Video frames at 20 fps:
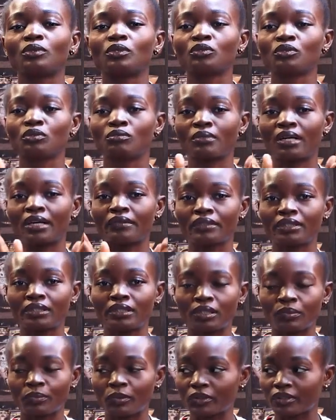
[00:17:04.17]
to marry this
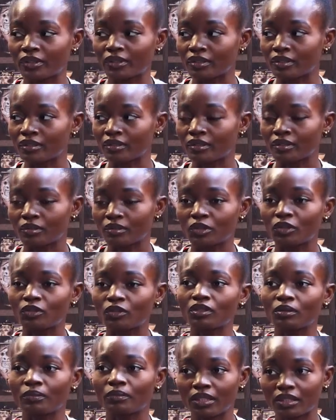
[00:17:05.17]
person, because the
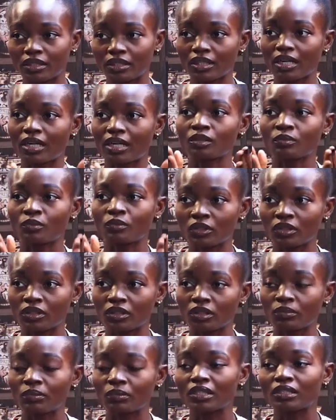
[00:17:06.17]
person has money and the
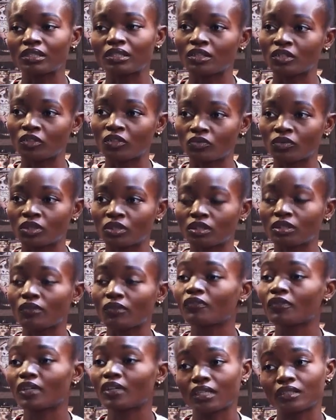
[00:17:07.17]
person is rich,
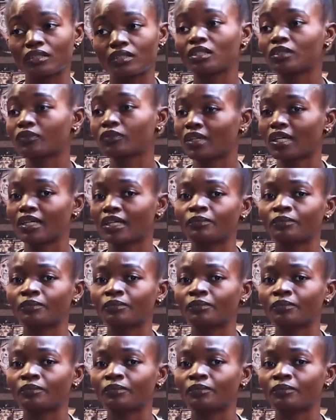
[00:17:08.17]
fine, it's fine.